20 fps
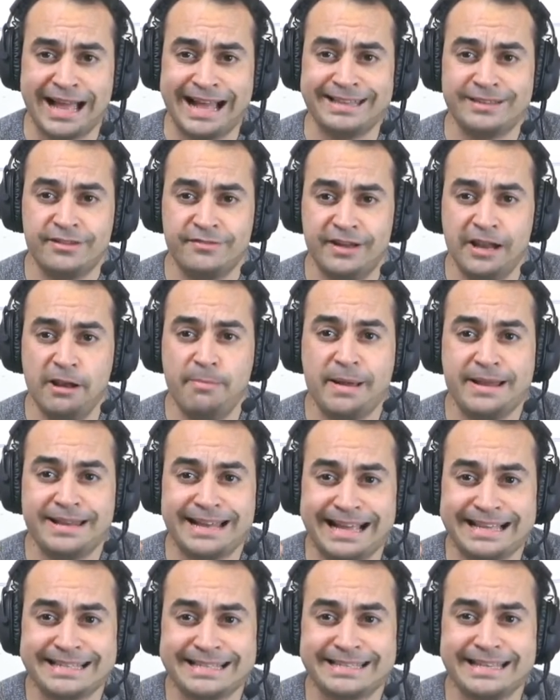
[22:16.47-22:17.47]
at developing
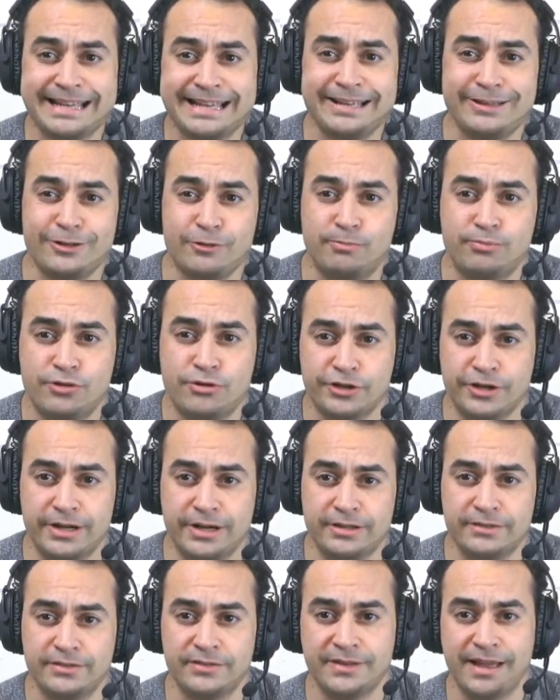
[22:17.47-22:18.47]
that single
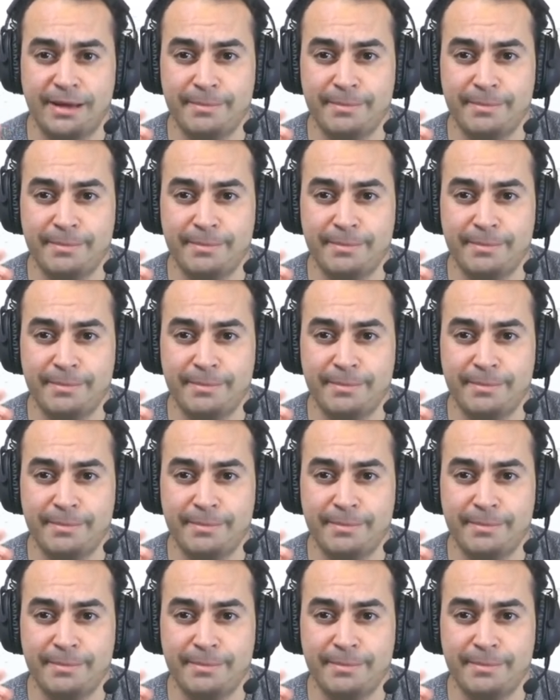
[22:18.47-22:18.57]
product.